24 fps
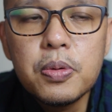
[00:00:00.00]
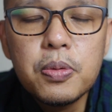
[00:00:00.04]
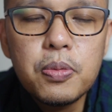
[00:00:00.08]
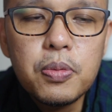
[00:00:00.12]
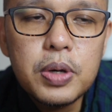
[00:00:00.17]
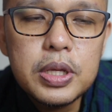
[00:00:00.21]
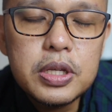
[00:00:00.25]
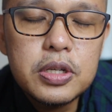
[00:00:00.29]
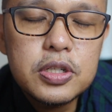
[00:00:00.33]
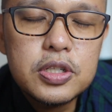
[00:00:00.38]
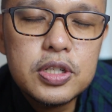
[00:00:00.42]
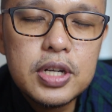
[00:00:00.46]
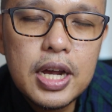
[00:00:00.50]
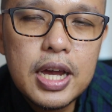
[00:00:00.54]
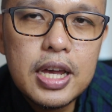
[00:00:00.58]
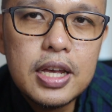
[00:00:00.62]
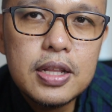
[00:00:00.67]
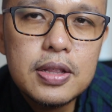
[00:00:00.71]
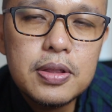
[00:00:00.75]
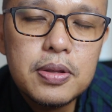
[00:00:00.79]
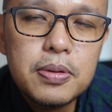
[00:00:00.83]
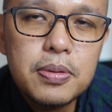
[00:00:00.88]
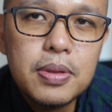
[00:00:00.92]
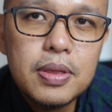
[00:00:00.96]
when you try
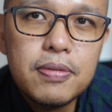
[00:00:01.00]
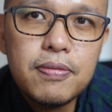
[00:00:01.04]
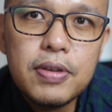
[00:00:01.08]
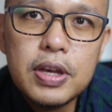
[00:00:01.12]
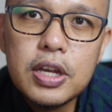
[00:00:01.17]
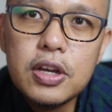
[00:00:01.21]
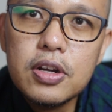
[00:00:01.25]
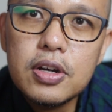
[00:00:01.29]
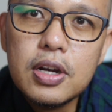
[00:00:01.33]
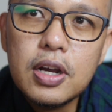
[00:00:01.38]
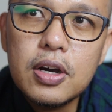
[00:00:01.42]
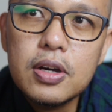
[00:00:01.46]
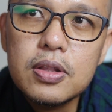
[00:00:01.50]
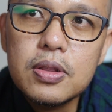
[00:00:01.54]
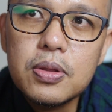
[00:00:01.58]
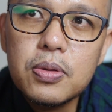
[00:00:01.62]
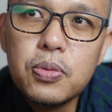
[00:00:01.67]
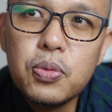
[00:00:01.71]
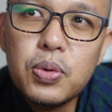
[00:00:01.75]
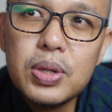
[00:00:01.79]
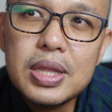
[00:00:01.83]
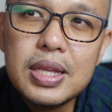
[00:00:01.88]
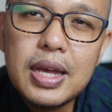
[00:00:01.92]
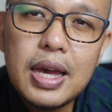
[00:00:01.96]
to figure out
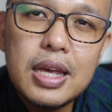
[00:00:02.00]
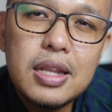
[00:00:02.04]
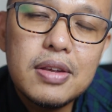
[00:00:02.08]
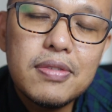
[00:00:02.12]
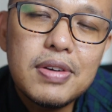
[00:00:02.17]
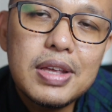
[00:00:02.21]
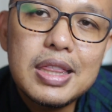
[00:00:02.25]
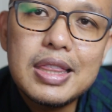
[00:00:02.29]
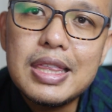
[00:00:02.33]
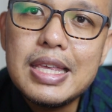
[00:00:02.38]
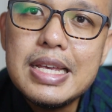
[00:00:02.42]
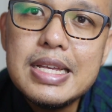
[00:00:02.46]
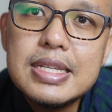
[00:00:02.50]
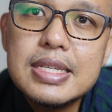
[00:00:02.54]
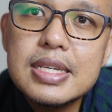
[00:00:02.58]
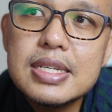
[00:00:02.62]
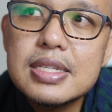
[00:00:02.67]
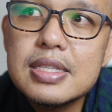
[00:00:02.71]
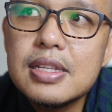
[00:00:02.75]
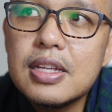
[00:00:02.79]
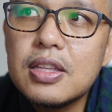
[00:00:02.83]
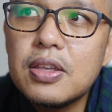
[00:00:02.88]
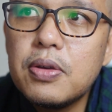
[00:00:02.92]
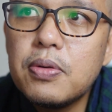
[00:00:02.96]
what kind of a thesis
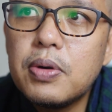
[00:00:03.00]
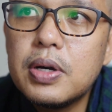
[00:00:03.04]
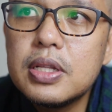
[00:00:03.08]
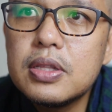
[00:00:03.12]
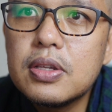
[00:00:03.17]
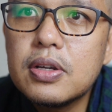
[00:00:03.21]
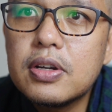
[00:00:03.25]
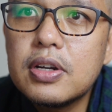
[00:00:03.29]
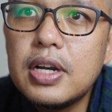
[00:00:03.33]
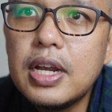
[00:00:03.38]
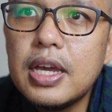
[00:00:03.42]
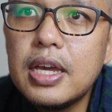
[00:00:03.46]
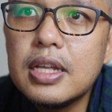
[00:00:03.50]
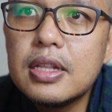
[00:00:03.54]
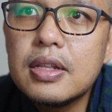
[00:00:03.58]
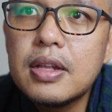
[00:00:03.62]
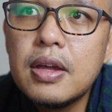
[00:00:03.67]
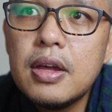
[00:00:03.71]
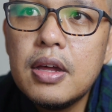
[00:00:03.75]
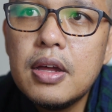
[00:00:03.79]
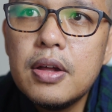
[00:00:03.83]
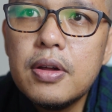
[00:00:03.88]
that you want to create,